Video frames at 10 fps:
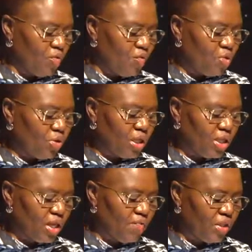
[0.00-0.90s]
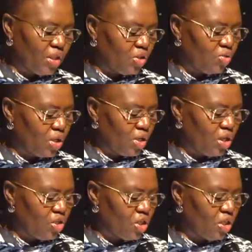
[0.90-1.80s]
of goods and services to the
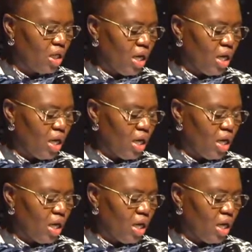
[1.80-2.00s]
region,